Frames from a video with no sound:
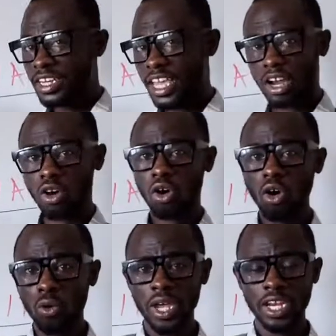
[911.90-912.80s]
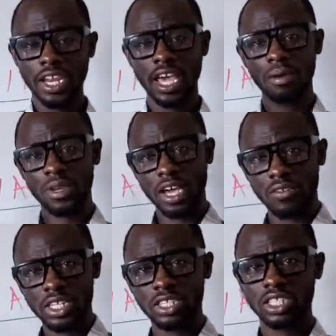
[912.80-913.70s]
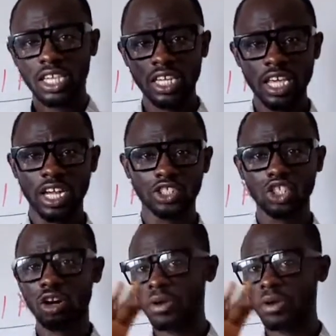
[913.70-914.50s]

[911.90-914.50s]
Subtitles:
they are not owing them, they have undertaken their job,